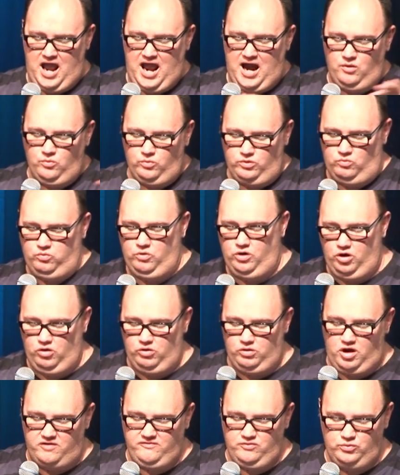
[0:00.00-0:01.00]
outward
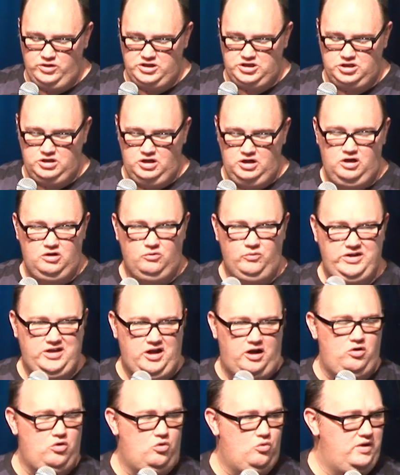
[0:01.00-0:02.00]
world over which we
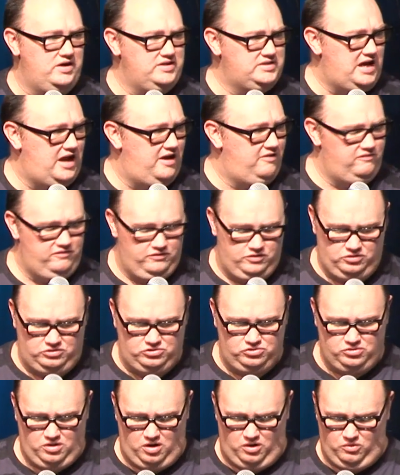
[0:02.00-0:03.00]
don't always have
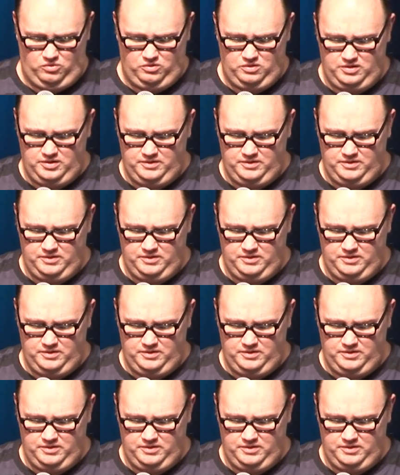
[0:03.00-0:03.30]
control.